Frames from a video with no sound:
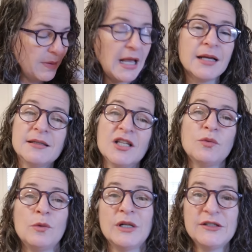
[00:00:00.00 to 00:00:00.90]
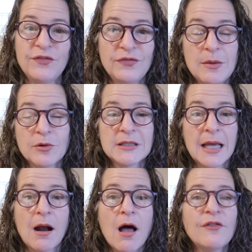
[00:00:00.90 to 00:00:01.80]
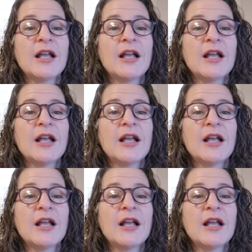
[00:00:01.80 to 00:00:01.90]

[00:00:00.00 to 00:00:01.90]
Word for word: because this one was fifty percent off,